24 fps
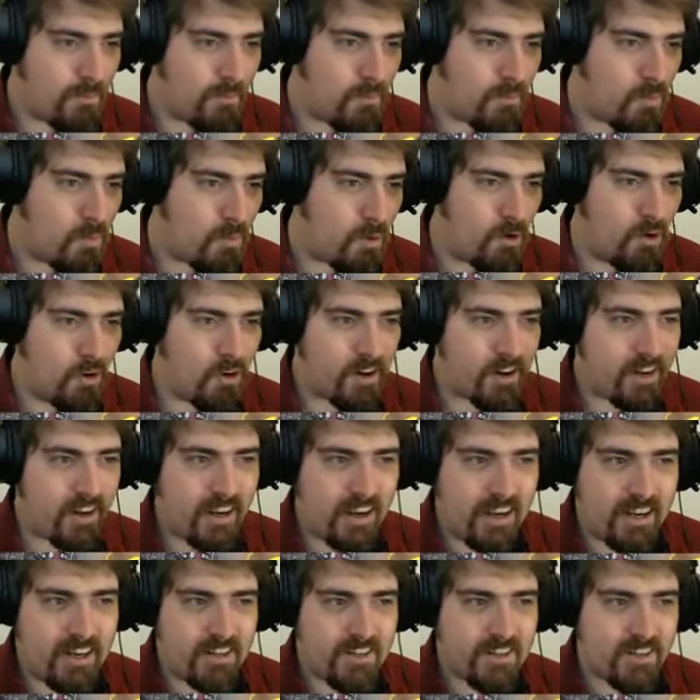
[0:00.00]
walk
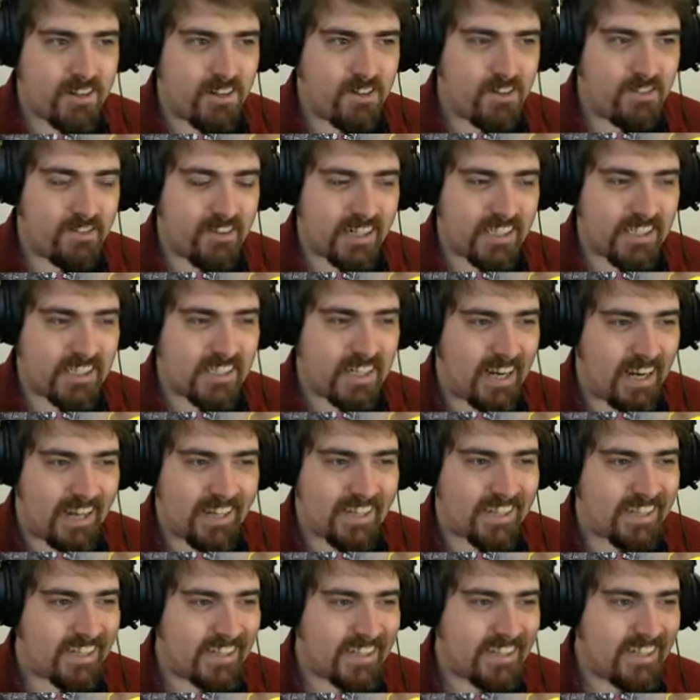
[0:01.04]
into
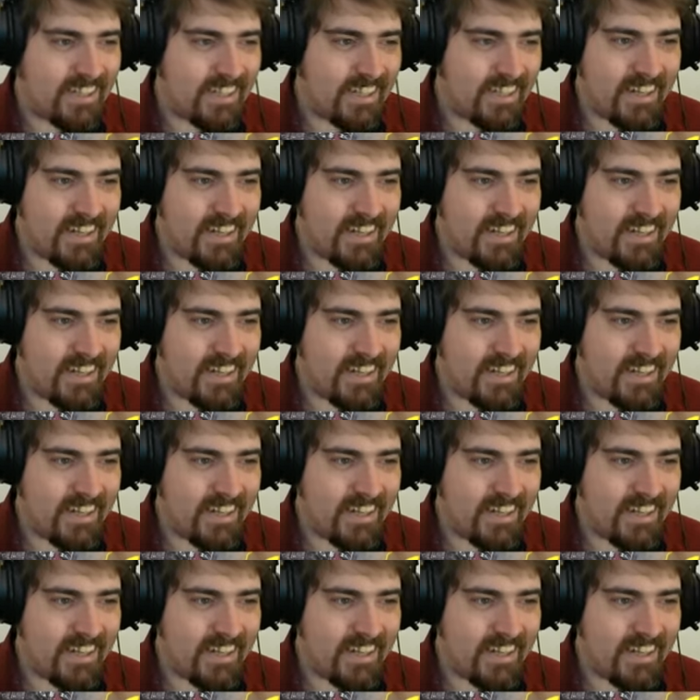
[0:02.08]
Valhalla